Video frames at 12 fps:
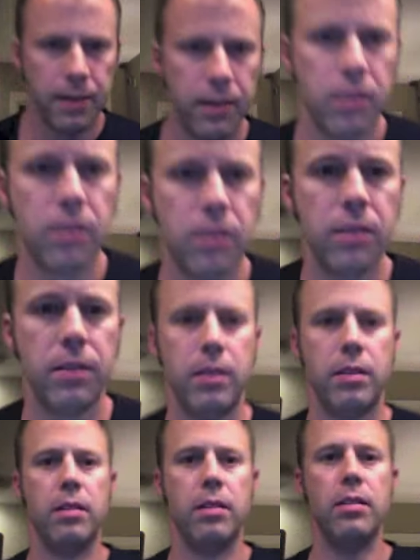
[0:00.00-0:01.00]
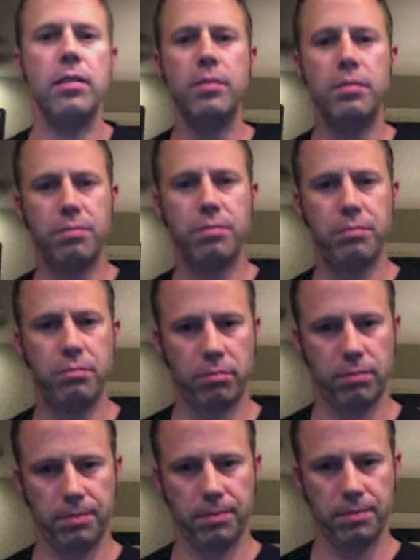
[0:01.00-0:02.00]

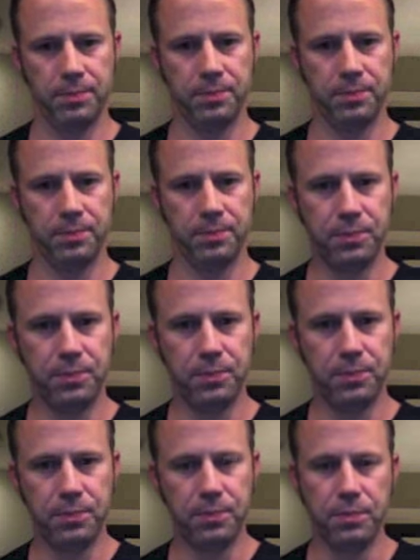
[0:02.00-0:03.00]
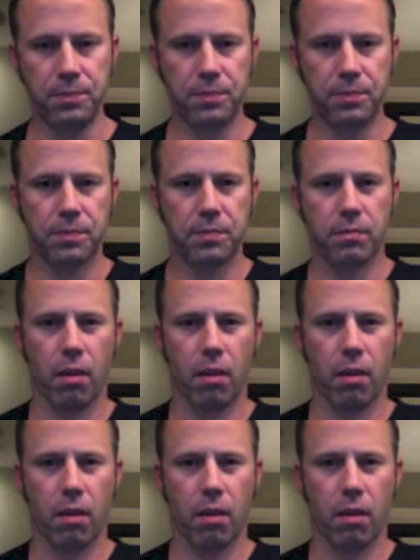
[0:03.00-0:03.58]
(not speaking)